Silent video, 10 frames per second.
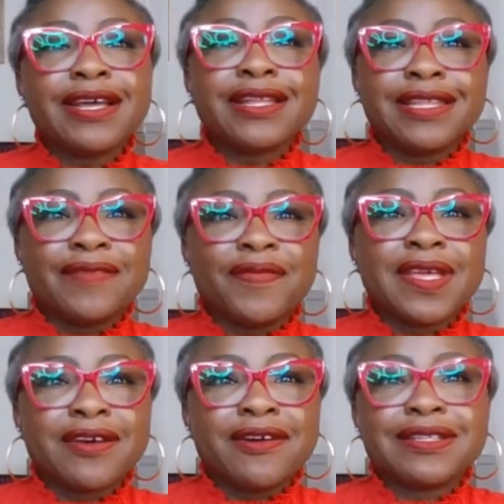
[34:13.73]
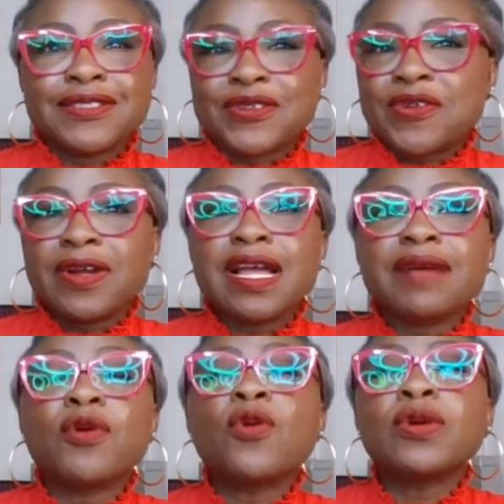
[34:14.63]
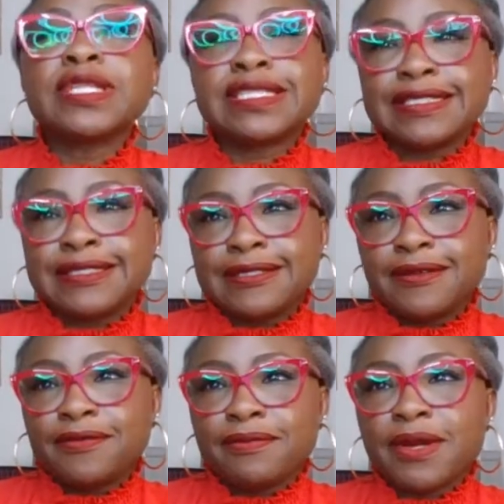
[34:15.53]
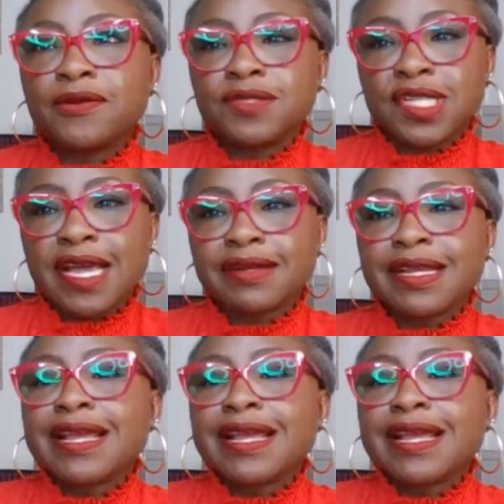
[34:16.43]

Lick Finger I'm hoarding it for my own child.